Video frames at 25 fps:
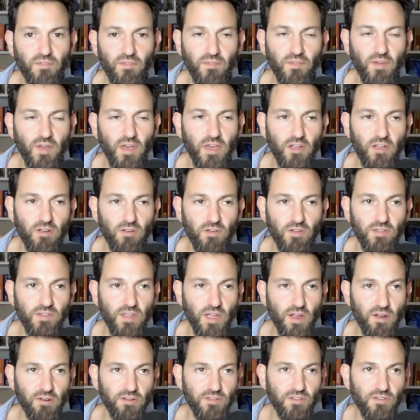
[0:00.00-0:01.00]
Here and
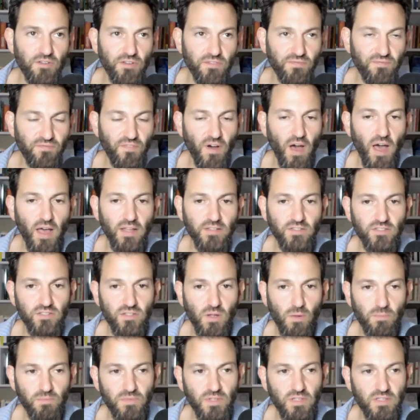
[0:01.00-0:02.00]
there, you can find
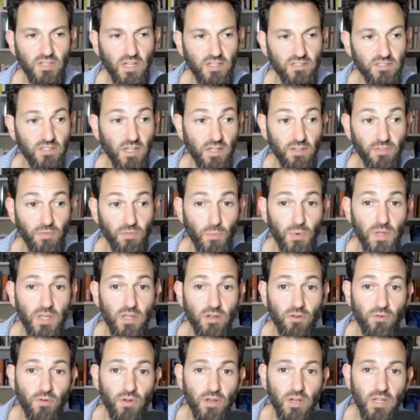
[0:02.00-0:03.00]
something that's like 3
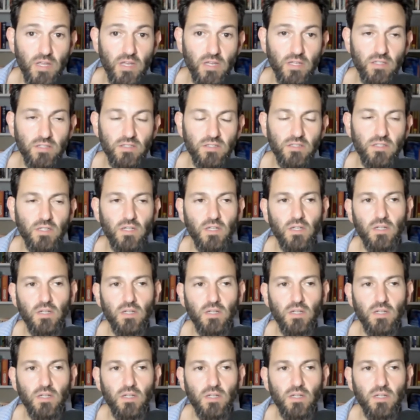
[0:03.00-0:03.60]
ingredients.